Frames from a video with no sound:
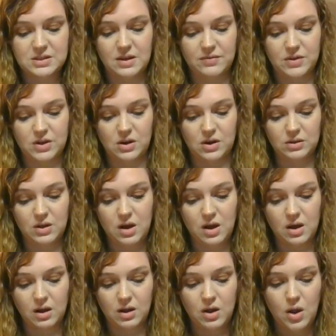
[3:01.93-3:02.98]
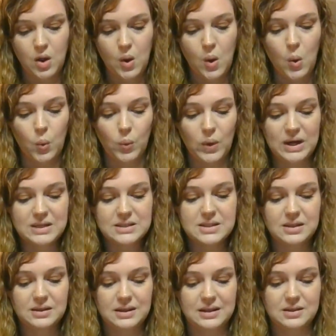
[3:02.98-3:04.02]
of a yard long. What is the
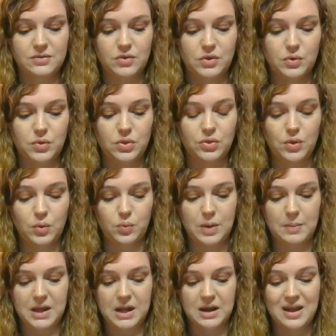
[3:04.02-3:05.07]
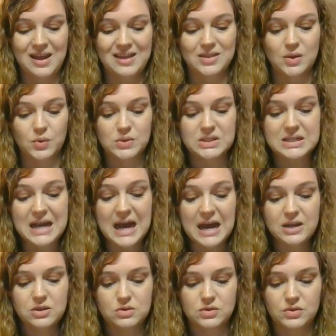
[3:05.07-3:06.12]
length of the ribbon that was
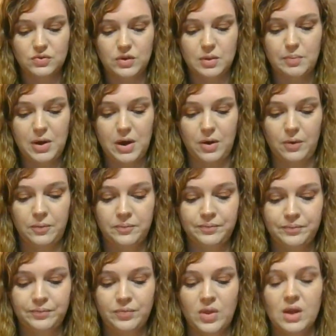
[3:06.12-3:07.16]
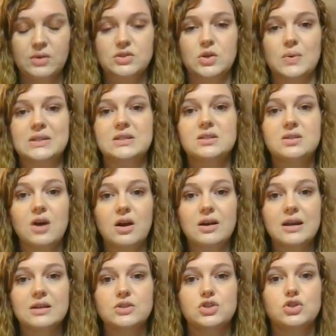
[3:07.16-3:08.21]
not used for the bow? So it
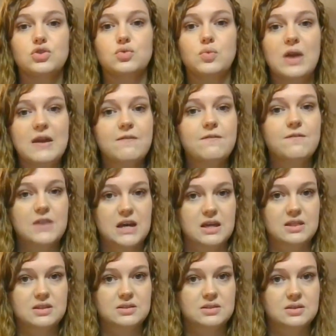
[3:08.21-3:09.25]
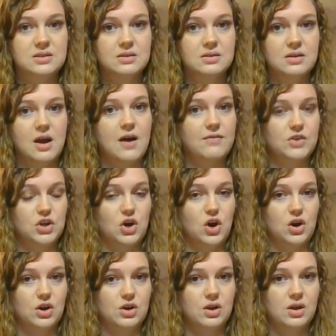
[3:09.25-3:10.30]
started as 3/5 of a
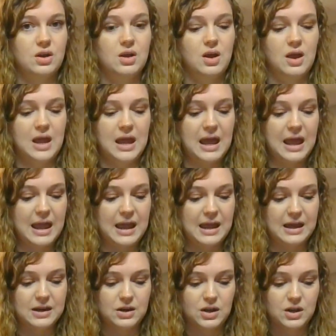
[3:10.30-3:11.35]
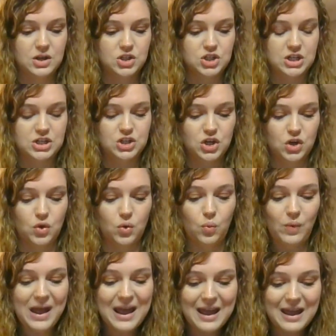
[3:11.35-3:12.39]
yard, and she took
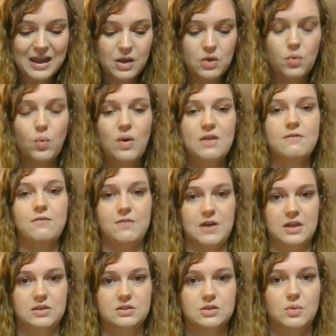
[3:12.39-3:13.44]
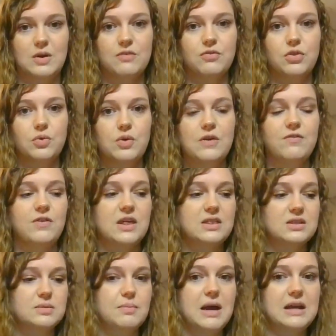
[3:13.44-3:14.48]
away 1/5. So we have
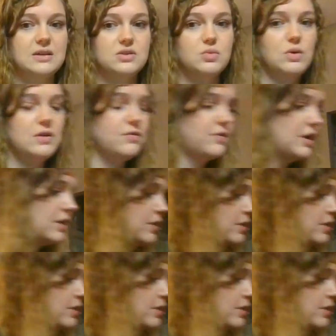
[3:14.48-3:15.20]
3/5 minus 1/5.